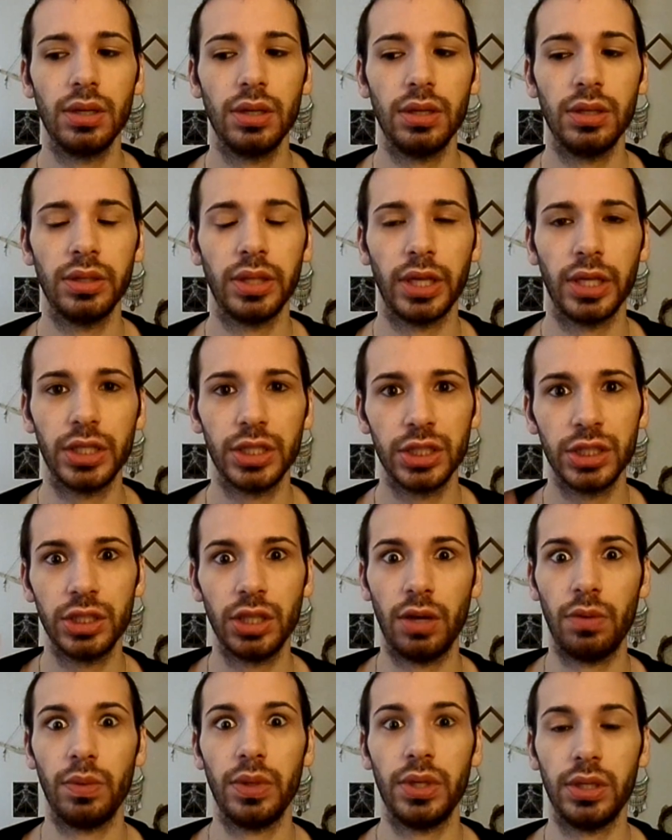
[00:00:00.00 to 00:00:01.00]
like
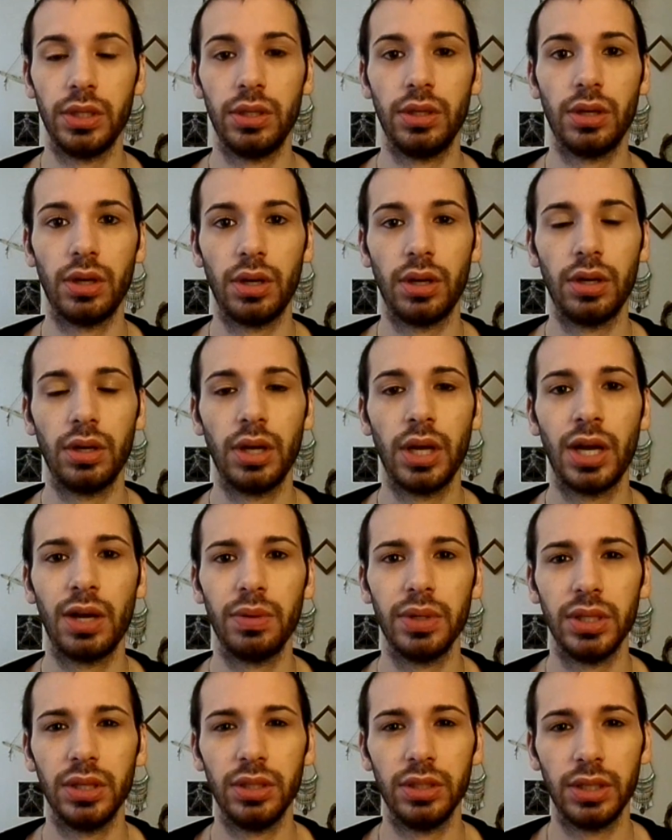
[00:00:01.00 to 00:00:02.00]
showing y'all how
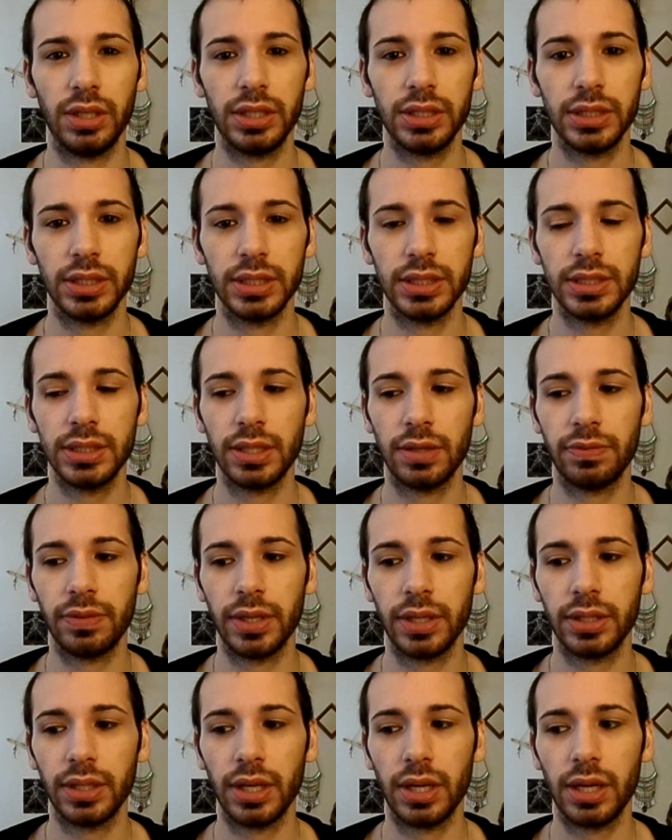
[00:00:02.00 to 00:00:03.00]
it looks and stuff
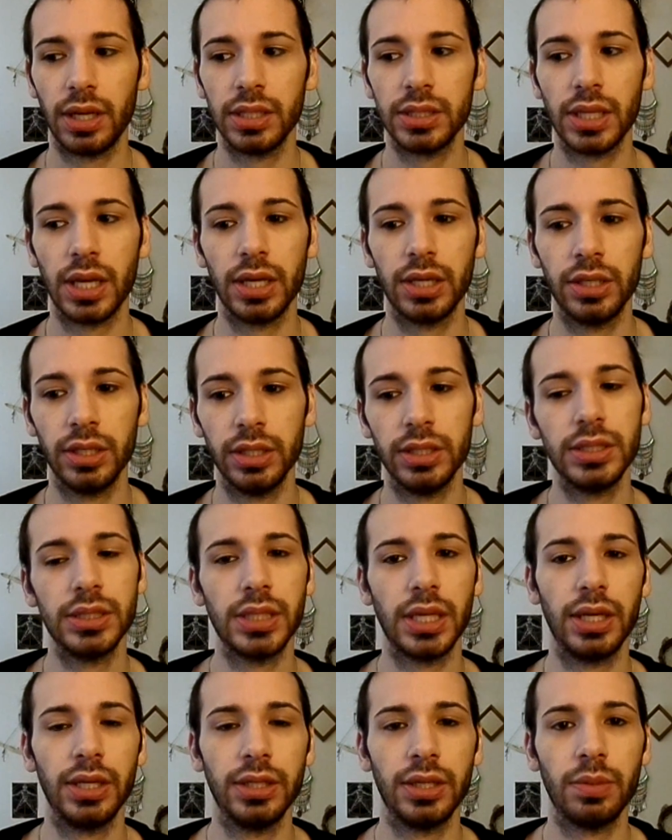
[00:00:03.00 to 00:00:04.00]
like that, because I could
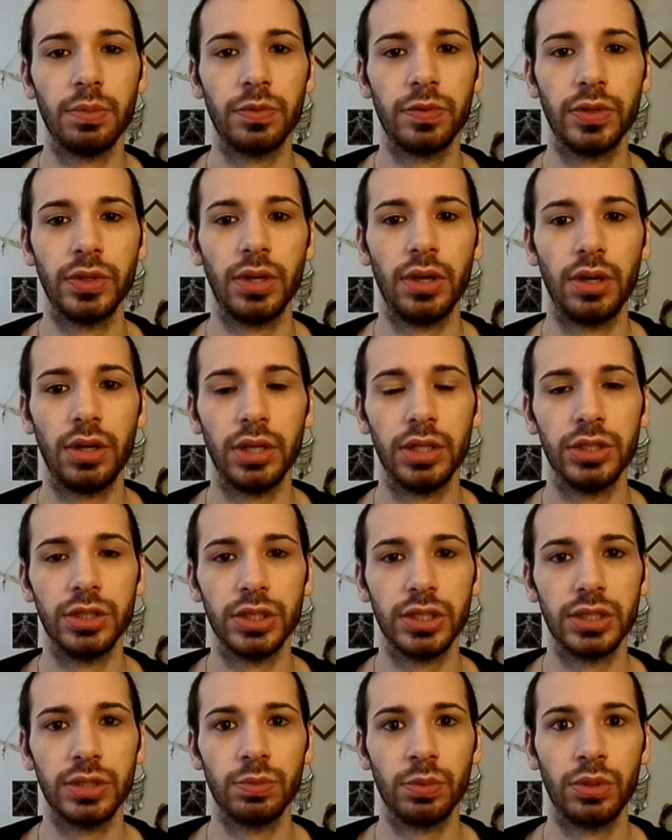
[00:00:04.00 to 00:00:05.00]
set it up for y'all and
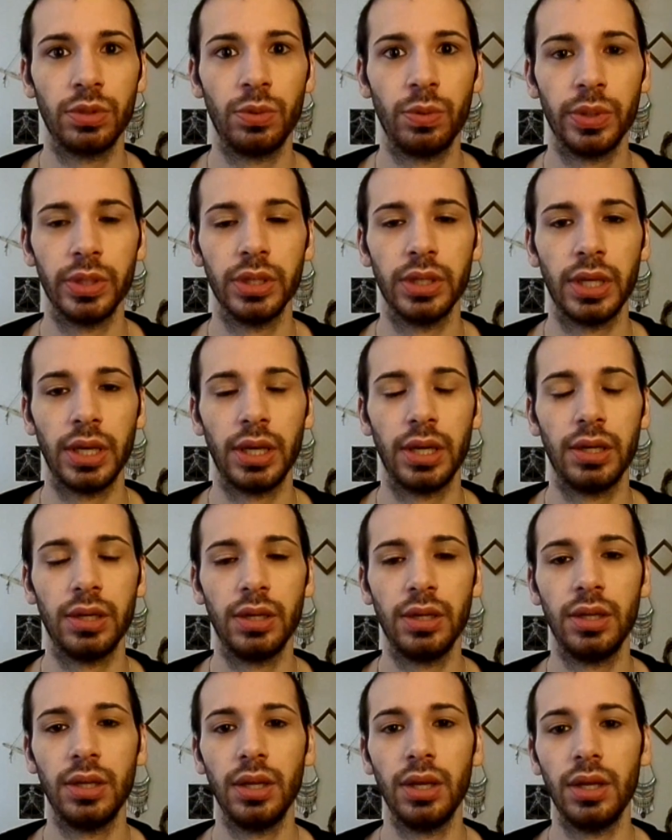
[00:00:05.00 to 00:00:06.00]
just record that,
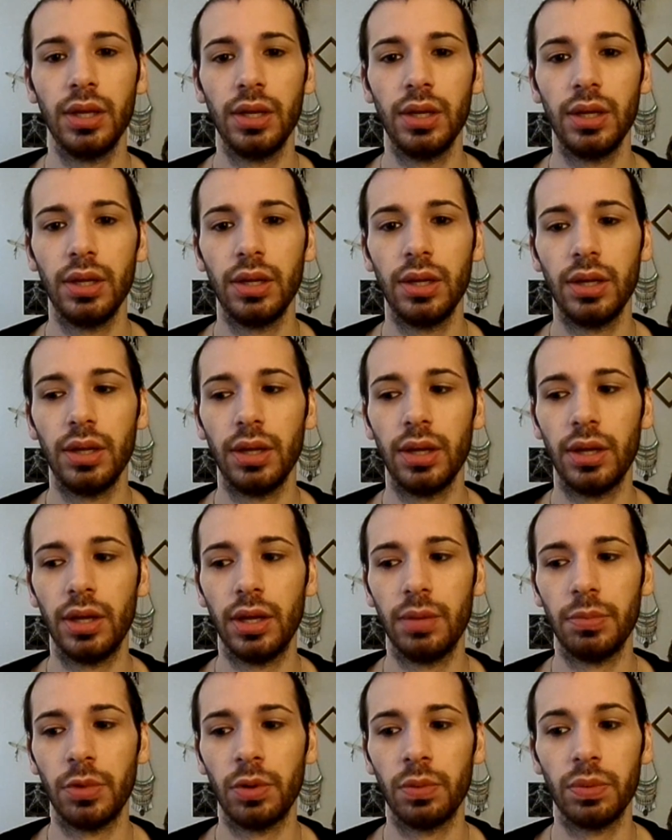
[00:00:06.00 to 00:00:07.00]

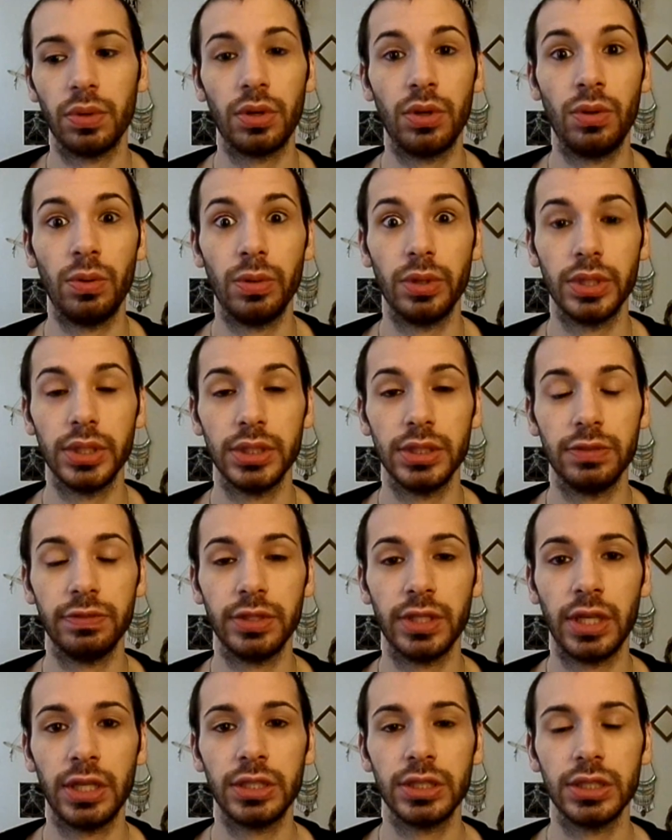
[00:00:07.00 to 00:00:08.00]
or record a
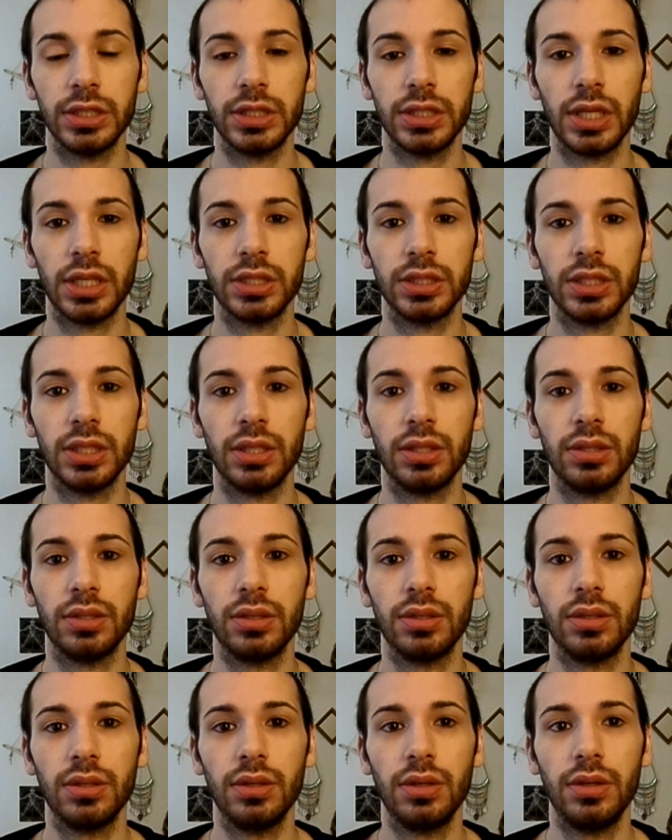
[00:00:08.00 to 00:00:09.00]
divination session
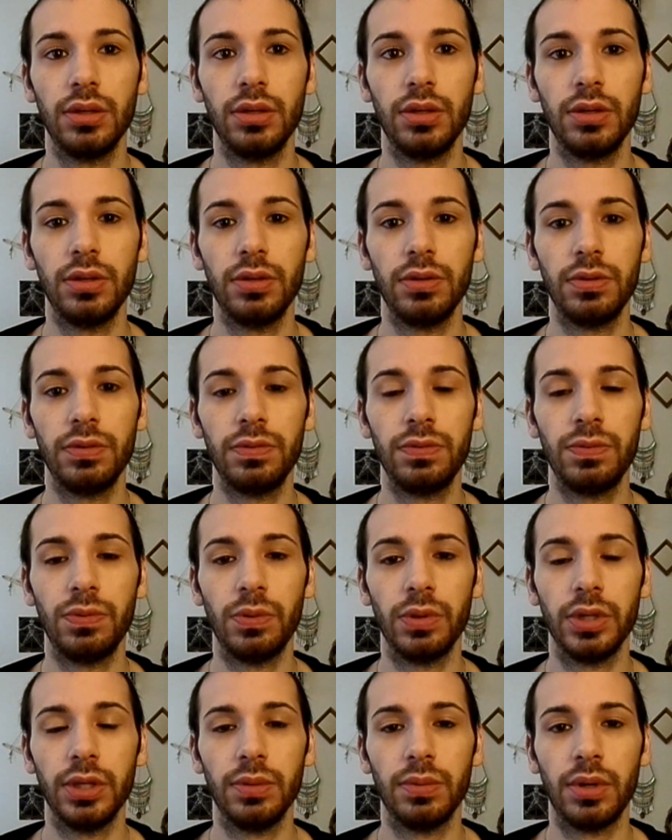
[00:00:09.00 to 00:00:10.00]
for
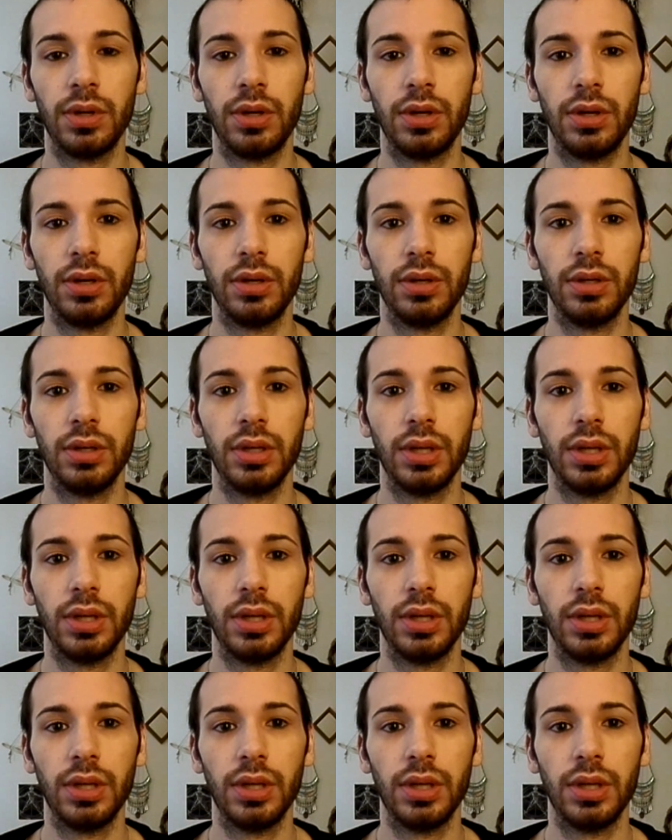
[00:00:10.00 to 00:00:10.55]
you all,